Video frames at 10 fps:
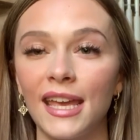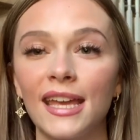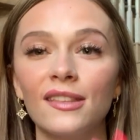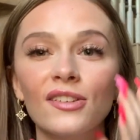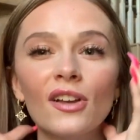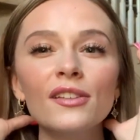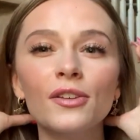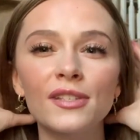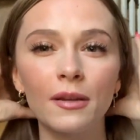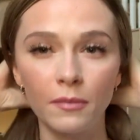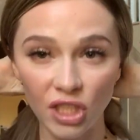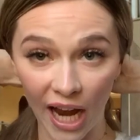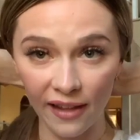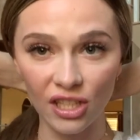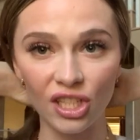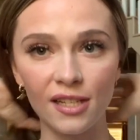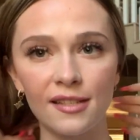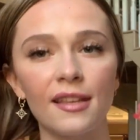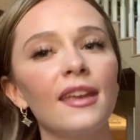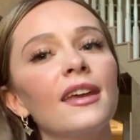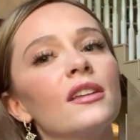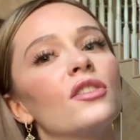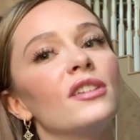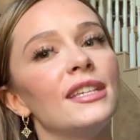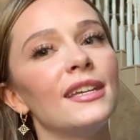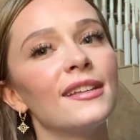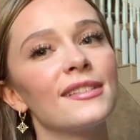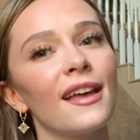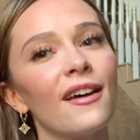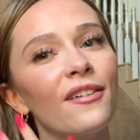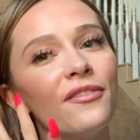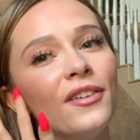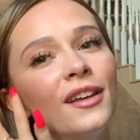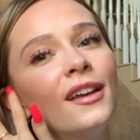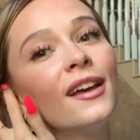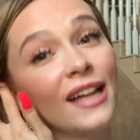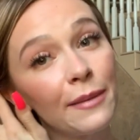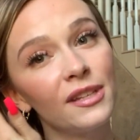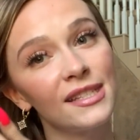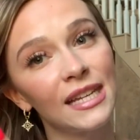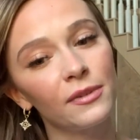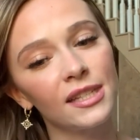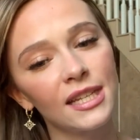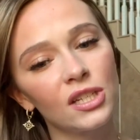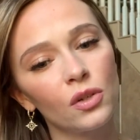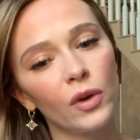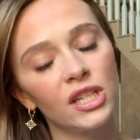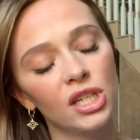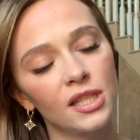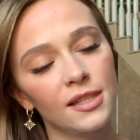And there's also some challenges and critiques of climate stabilization wedges.